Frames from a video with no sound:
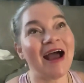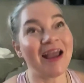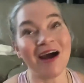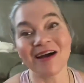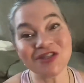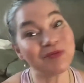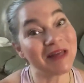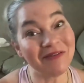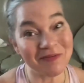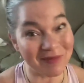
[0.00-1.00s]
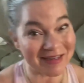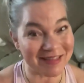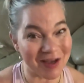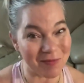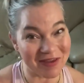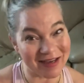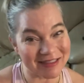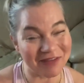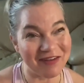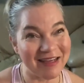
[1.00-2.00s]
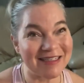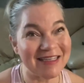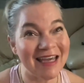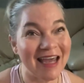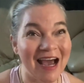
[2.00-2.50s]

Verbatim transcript: I also believe in mixing up the activities.